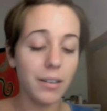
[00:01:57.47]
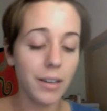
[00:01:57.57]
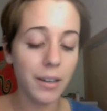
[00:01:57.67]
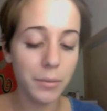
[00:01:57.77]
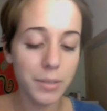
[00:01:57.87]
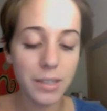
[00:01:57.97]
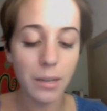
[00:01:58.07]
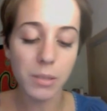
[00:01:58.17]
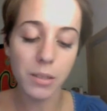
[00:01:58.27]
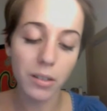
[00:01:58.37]
I was
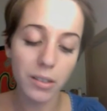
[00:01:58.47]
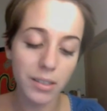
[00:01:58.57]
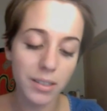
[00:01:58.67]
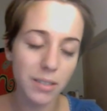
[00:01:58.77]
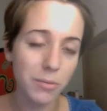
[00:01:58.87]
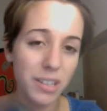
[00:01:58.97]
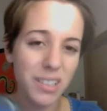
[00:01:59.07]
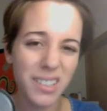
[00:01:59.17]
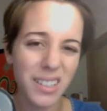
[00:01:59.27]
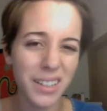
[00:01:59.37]
skeptical because it's
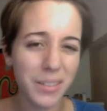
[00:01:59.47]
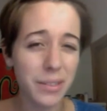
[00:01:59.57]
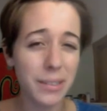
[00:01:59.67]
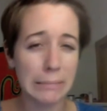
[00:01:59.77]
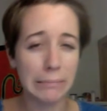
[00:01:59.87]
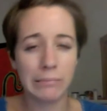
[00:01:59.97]
NYC and I was like,